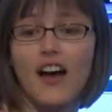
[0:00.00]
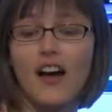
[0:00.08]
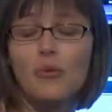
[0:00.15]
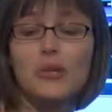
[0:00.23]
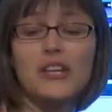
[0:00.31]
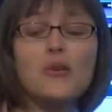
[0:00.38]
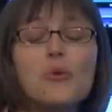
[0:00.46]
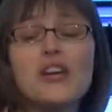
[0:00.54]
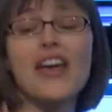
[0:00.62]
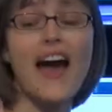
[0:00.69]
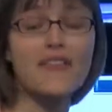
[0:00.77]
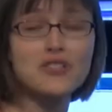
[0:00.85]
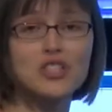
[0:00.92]
We
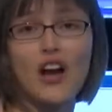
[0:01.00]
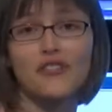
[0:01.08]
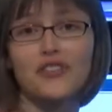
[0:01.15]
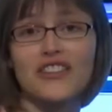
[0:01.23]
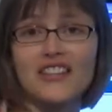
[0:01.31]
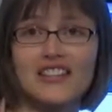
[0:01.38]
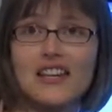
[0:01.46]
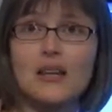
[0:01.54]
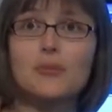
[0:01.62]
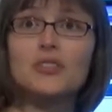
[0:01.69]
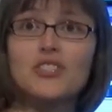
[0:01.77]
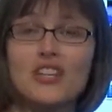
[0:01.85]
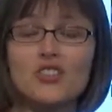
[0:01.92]
have software that
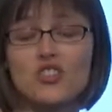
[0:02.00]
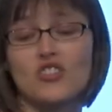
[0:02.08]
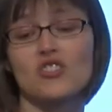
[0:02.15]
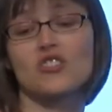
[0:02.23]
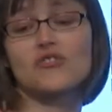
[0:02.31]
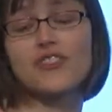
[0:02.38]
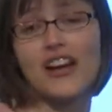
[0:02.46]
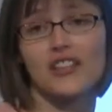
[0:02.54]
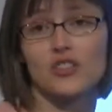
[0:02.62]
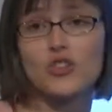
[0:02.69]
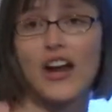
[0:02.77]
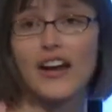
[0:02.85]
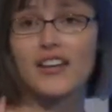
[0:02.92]
enables engineers to find and
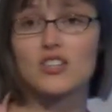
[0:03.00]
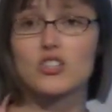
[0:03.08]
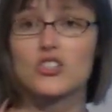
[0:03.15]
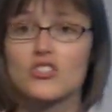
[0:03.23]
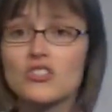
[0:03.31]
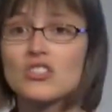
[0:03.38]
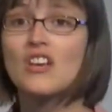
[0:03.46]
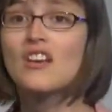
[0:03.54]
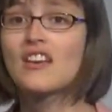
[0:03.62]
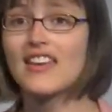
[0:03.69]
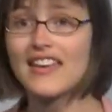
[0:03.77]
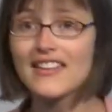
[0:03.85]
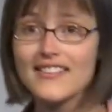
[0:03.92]
track issues
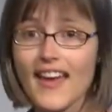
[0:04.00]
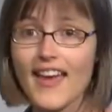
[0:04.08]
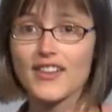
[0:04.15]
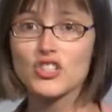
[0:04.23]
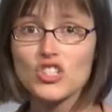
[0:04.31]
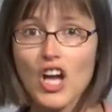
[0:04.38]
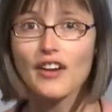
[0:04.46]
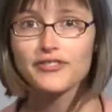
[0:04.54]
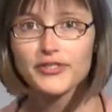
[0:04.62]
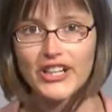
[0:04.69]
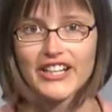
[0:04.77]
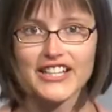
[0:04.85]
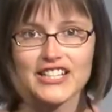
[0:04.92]
in a
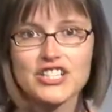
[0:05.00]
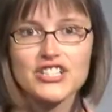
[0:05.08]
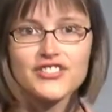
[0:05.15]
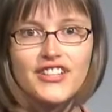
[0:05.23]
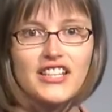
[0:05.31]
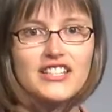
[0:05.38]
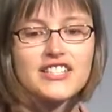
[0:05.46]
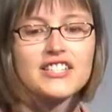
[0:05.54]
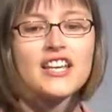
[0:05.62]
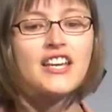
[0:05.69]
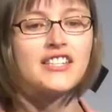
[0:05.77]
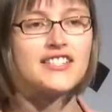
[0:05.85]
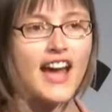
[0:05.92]
software interface,
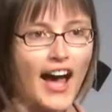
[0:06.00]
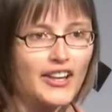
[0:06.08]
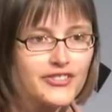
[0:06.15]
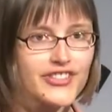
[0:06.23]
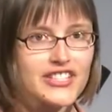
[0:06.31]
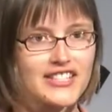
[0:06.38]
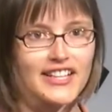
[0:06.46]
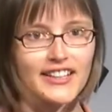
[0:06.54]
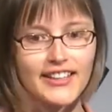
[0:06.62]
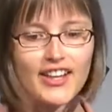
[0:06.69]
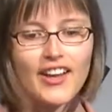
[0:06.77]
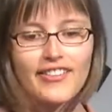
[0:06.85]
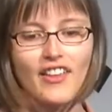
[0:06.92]
not physically
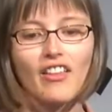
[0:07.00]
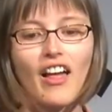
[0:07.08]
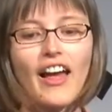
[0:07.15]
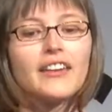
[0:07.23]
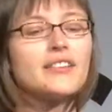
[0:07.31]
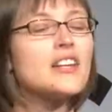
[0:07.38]
on the line.